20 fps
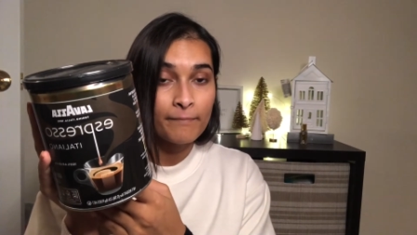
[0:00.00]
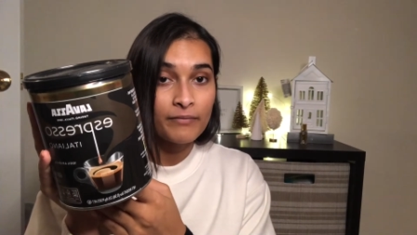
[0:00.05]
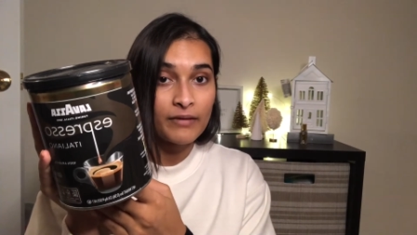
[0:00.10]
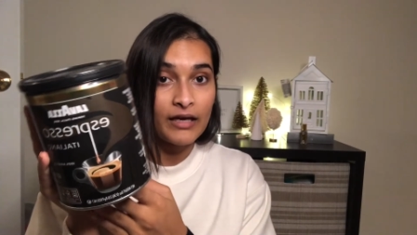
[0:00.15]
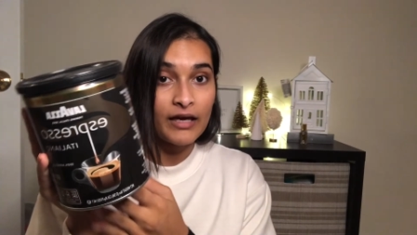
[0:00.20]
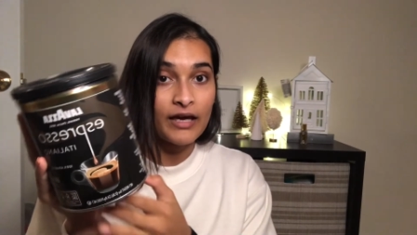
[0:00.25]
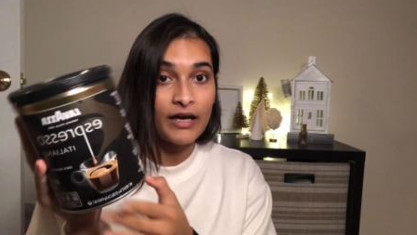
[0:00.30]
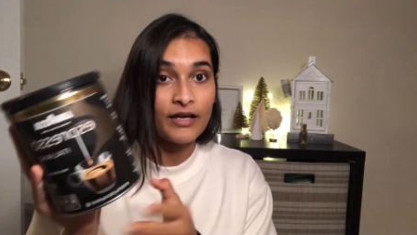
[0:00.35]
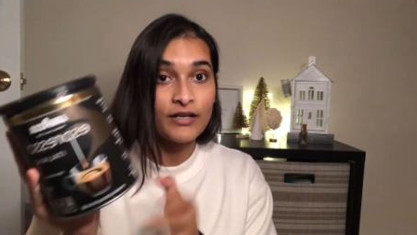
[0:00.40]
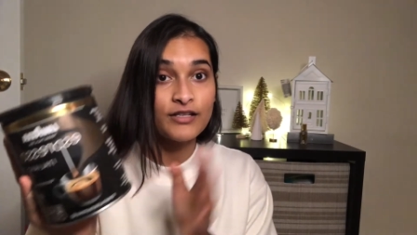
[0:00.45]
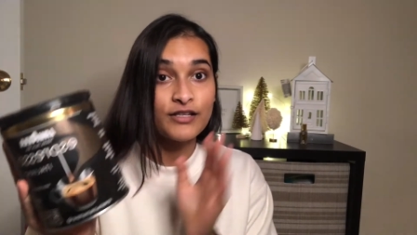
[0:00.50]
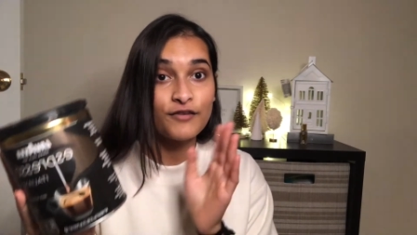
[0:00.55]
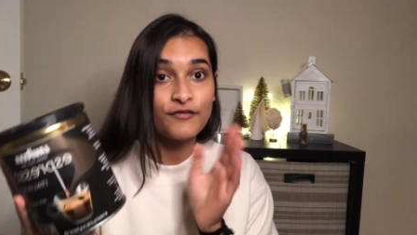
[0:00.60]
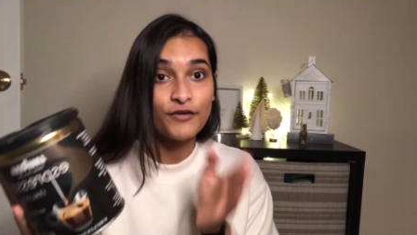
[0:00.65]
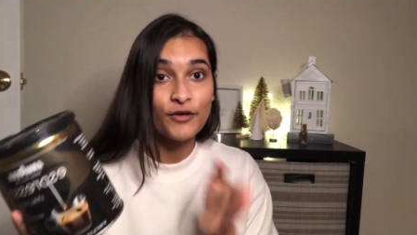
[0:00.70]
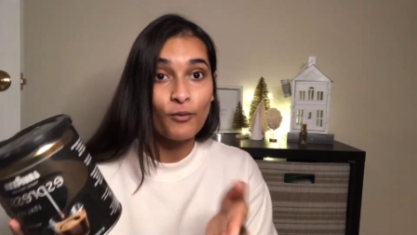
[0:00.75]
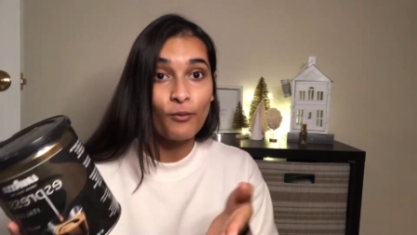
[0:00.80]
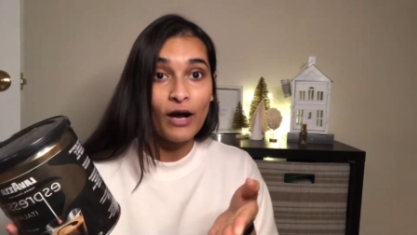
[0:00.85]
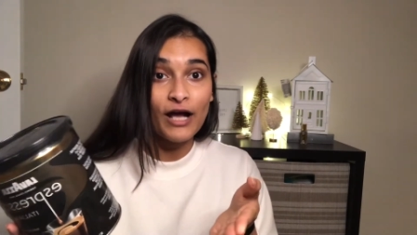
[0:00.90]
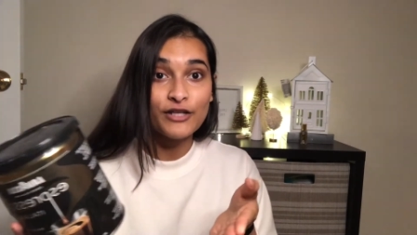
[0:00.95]
And if
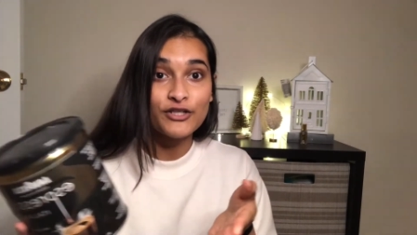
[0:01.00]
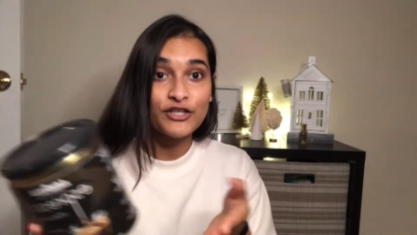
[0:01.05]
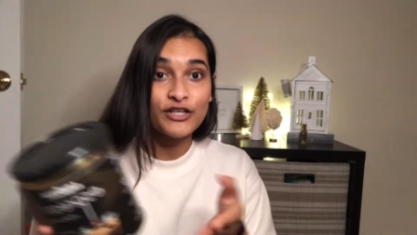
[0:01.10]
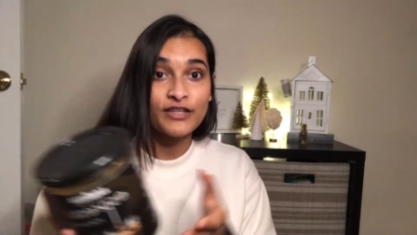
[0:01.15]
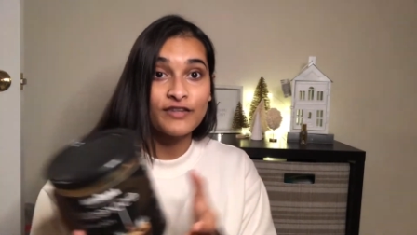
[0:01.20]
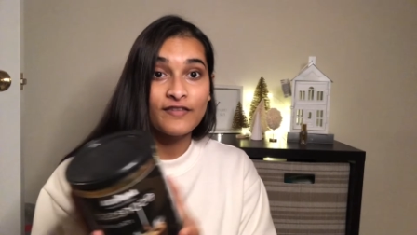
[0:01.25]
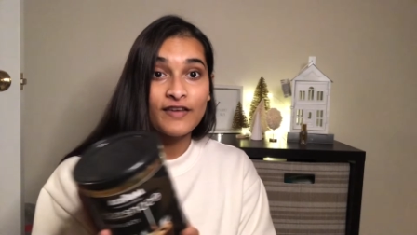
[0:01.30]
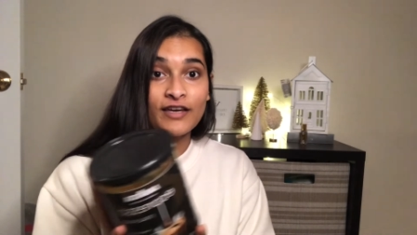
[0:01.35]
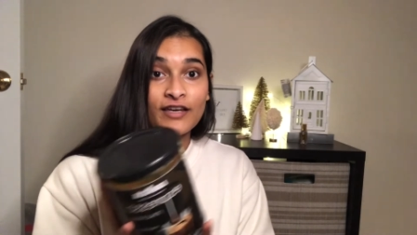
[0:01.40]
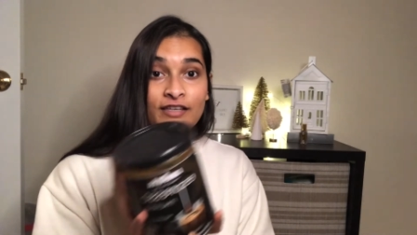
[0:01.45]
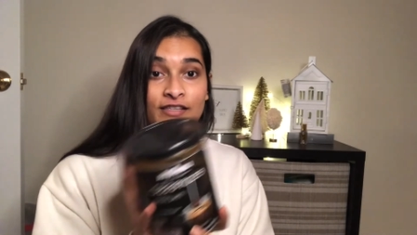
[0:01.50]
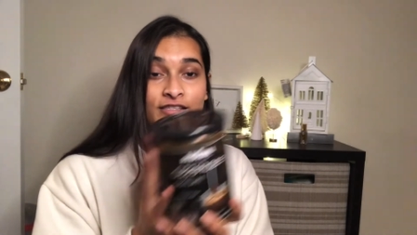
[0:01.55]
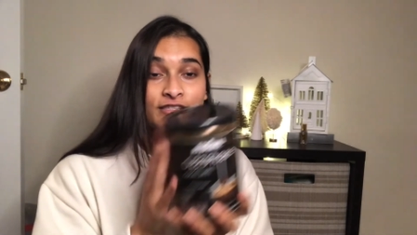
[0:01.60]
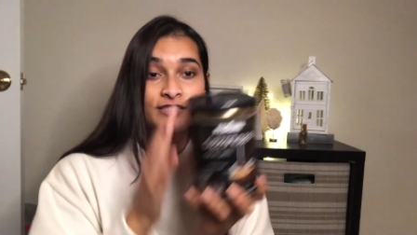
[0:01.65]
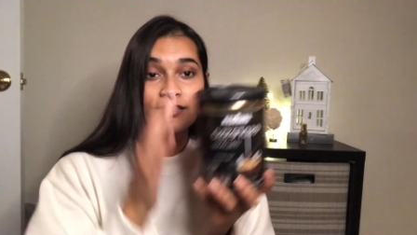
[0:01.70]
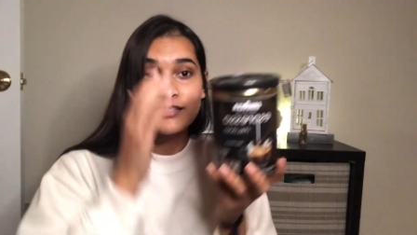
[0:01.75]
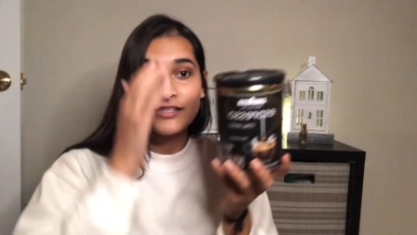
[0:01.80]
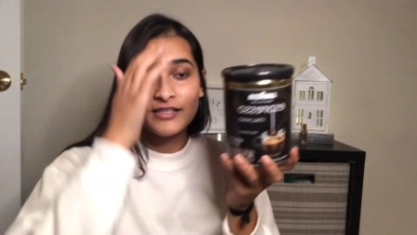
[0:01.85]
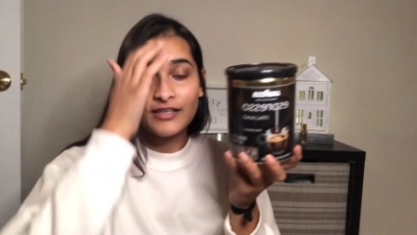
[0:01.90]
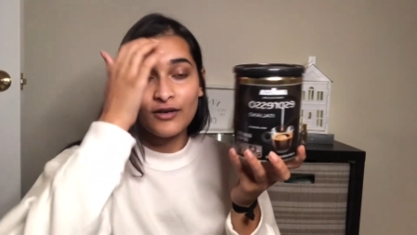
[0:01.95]
you're watching
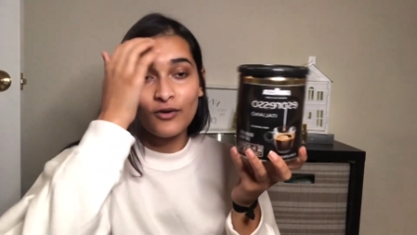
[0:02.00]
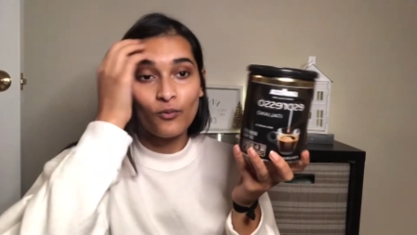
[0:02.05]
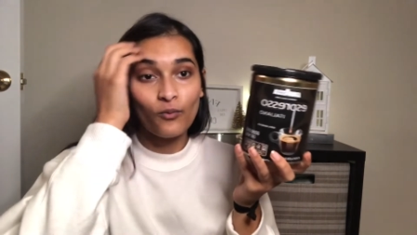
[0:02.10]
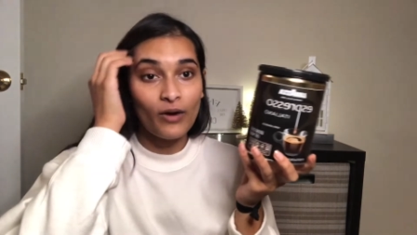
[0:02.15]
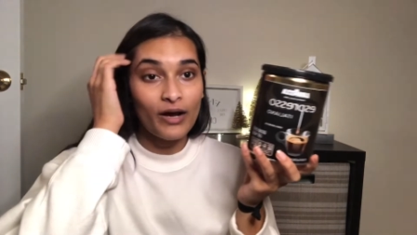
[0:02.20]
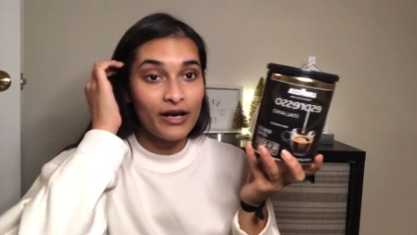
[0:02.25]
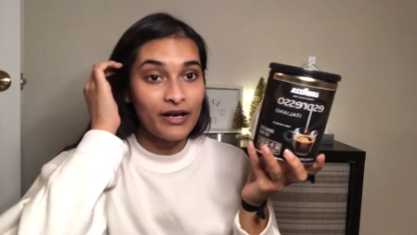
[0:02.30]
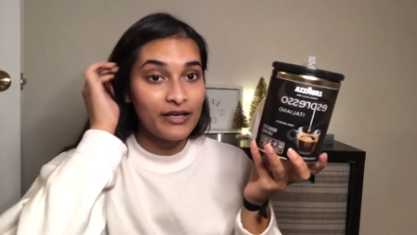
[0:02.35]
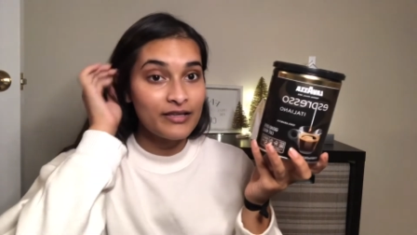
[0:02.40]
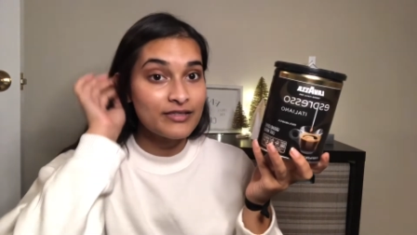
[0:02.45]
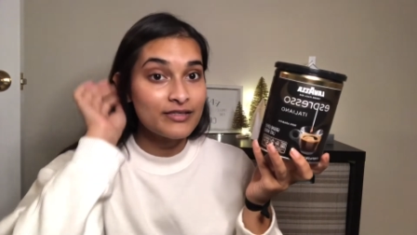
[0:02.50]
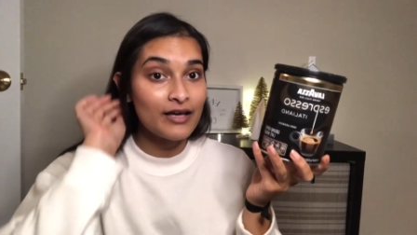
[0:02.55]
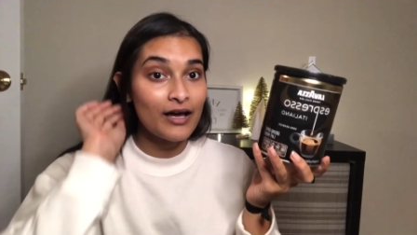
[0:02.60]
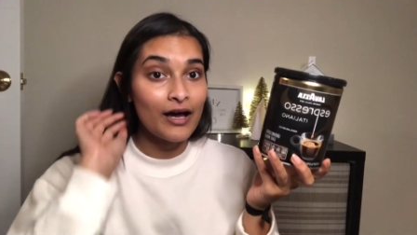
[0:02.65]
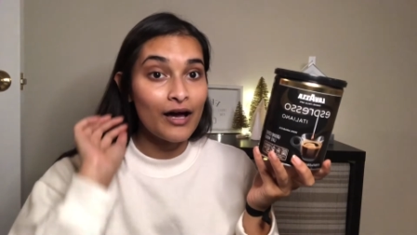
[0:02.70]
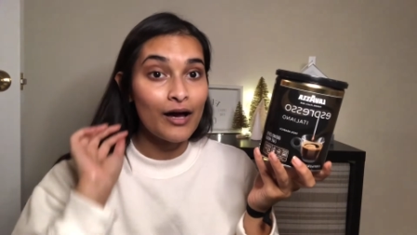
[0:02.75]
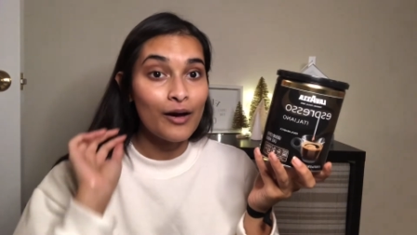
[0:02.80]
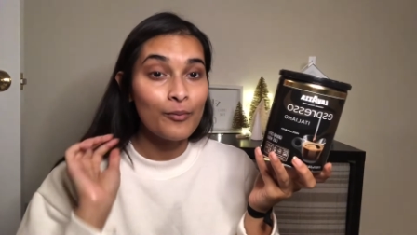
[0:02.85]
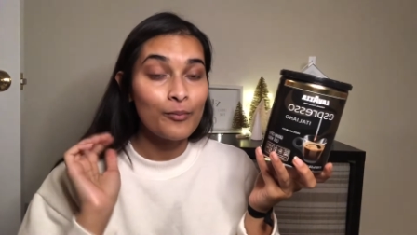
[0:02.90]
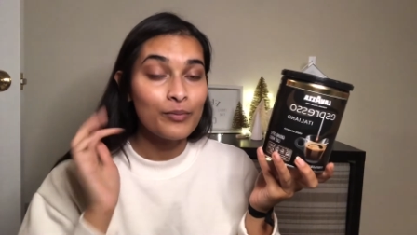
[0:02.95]
this, when it's
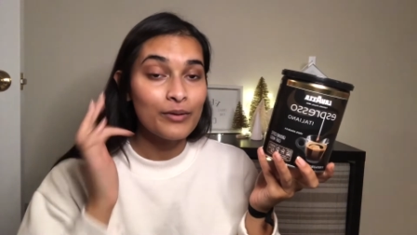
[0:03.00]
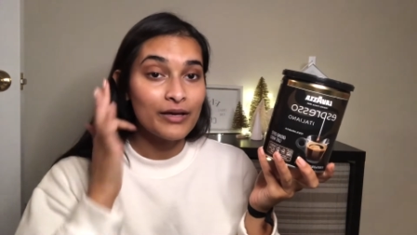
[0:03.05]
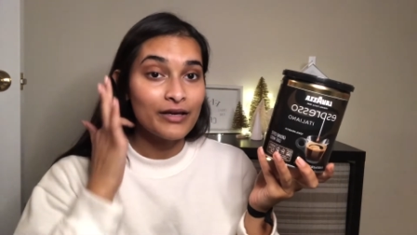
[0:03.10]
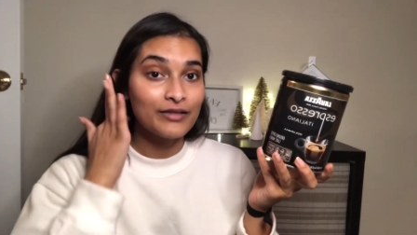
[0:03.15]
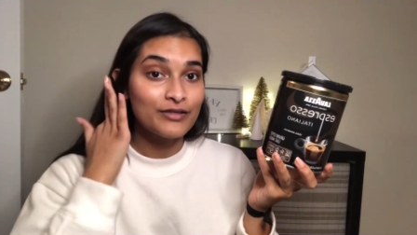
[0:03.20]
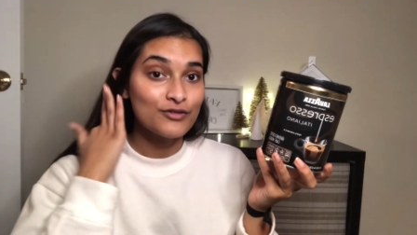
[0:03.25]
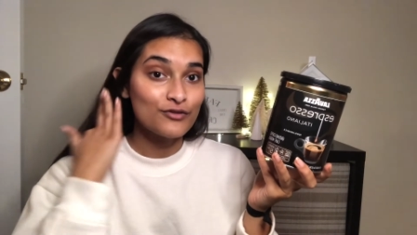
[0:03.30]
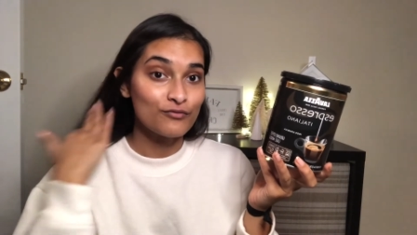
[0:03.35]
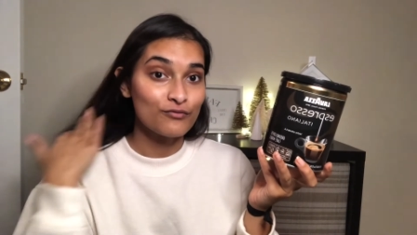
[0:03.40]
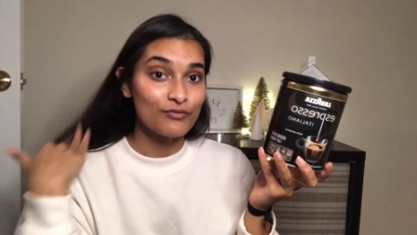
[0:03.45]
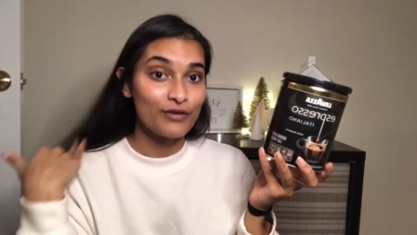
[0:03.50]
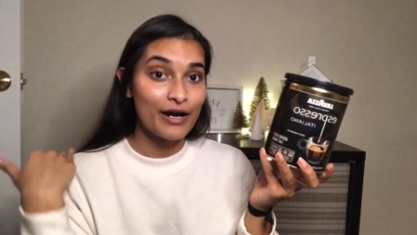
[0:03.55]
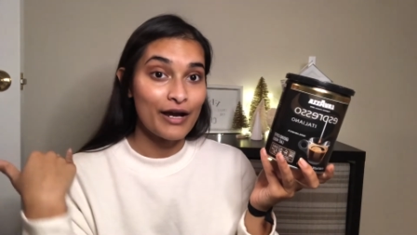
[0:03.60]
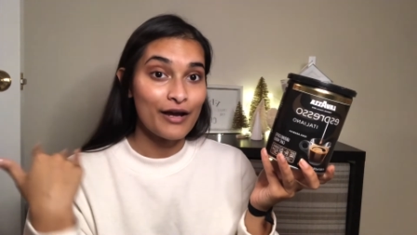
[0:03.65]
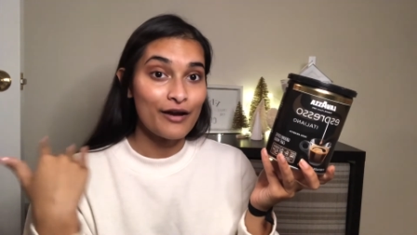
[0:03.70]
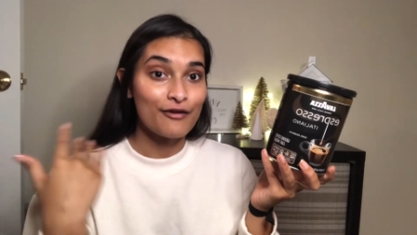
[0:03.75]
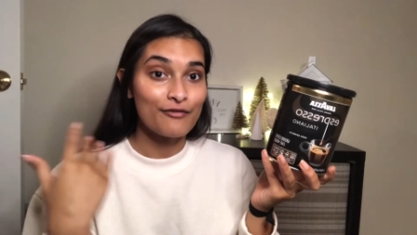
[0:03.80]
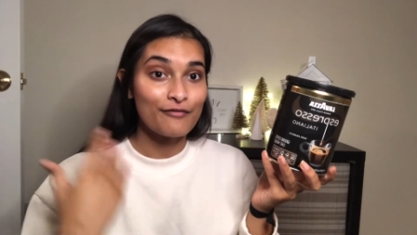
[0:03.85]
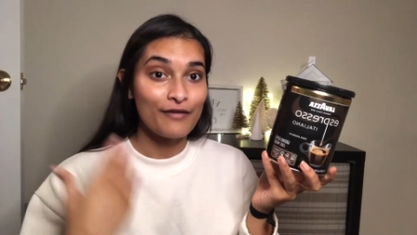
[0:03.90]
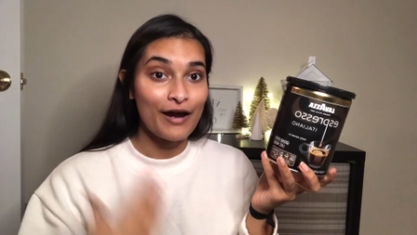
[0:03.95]
up, it's right
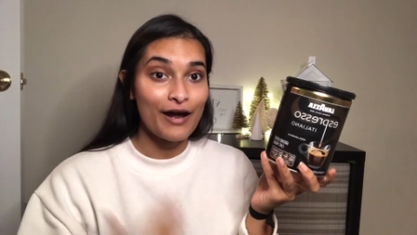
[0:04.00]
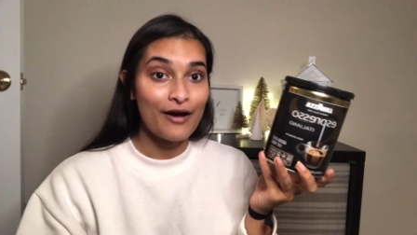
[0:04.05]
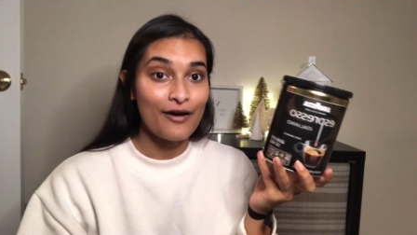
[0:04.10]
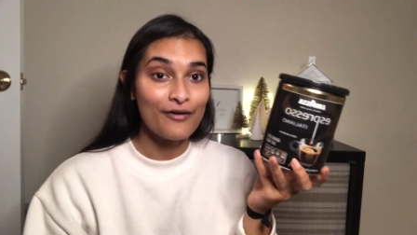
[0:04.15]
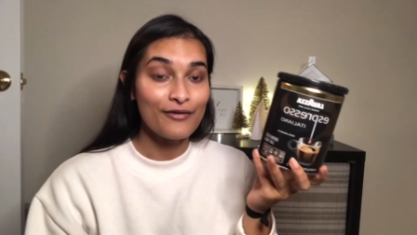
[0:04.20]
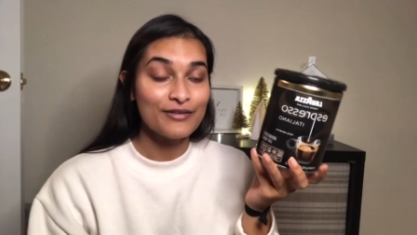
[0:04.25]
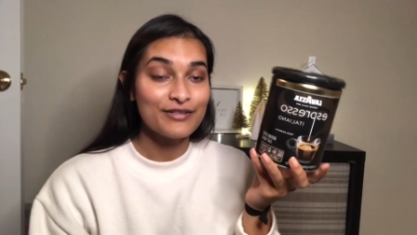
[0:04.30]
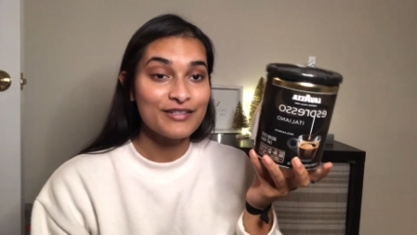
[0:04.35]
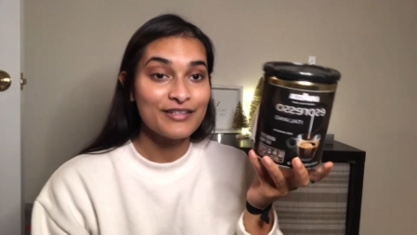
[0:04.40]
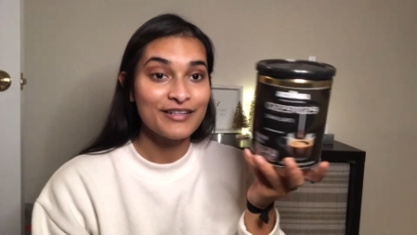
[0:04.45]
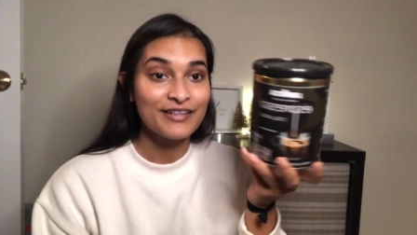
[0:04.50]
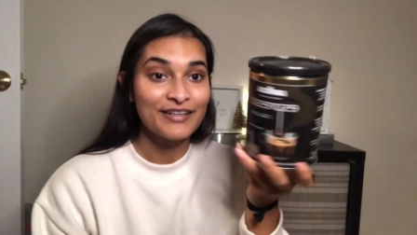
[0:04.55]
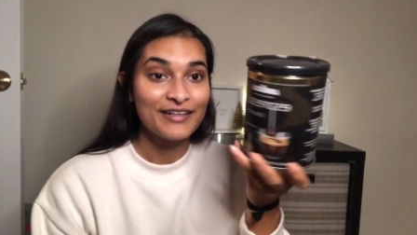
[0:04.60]
around